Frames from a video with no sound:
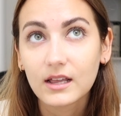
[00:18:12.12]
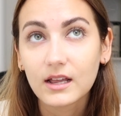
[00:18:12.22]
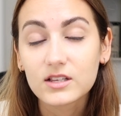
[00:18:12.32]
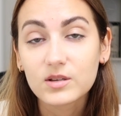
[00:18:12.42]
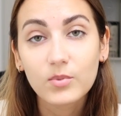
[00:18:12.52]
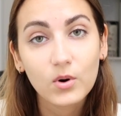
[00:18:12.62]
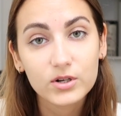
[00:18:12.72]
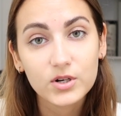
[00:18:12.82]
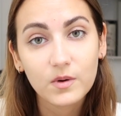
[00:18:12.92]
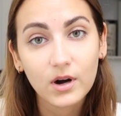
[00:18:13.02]
it's
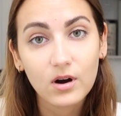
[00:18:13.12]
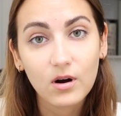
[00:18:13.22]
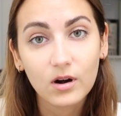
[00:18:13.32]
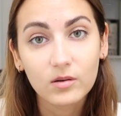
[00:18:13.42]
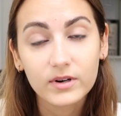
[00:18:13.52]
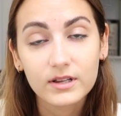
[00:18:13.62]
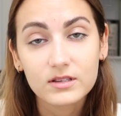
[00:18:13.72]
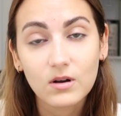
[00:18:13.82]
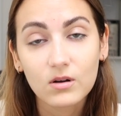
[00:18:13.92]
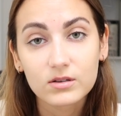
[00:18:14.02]
important to work hard, but it's
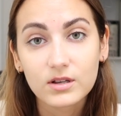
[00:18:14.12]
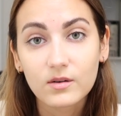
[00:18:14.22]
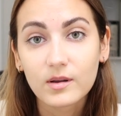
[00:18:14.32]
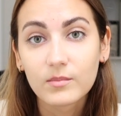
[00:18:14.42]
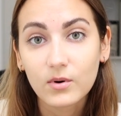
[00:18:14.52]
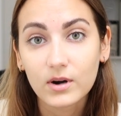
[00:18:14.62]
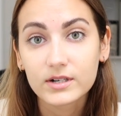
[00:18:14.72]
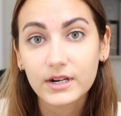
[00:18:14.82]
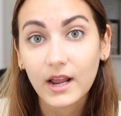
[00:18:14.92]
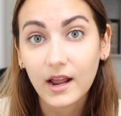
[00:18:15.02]
also important
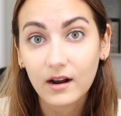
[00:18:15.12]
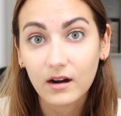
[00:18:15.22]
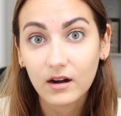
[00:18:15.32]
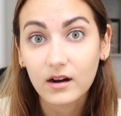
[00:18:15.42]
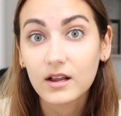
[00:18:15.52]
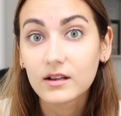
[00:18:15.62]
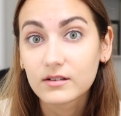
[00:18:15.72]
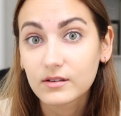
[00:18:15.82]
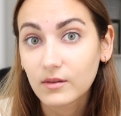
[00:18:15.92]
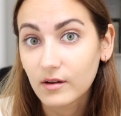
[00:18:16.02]
to care and
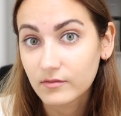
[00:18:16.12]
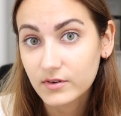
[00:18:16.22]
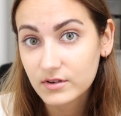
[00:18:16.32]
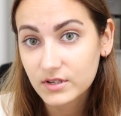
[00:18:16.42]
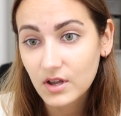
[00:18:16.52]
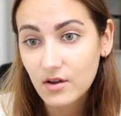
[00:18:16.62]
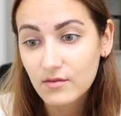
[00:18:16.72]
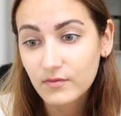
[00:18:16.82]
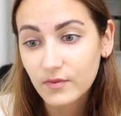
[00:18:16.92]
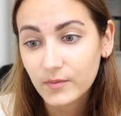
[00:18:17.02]
to love yourself.